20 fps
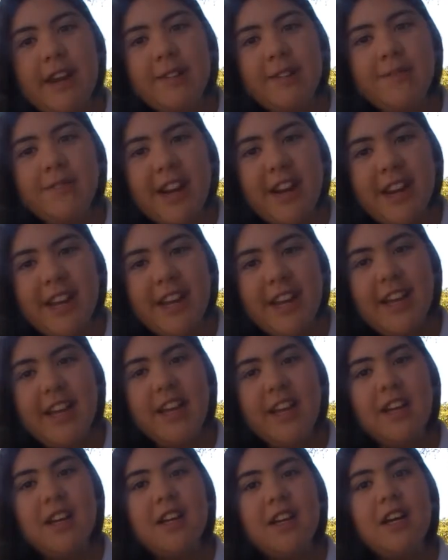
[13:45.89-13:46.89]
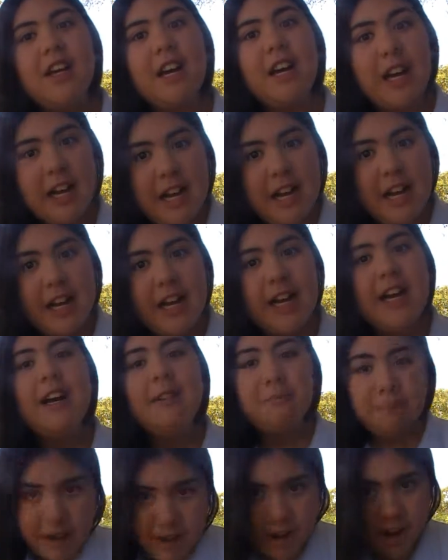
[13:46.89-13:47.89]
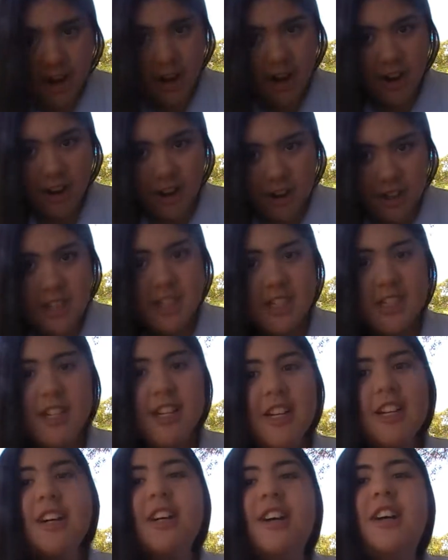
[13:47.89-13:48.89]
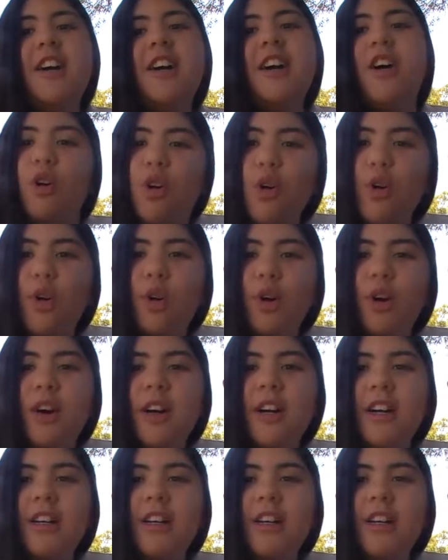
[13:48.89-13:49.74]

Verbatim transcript: I'm ready ah my gosh Whew.